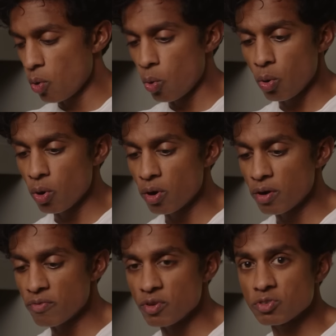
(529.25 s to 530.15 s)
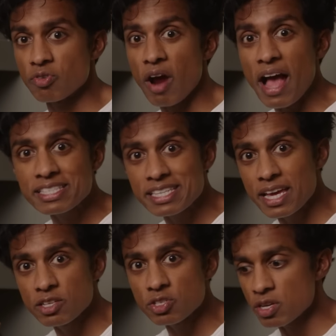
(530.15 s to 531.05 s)
or if there's grass
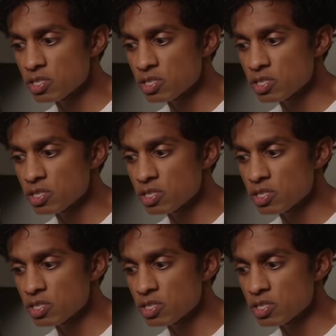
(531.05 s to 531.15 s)
stains on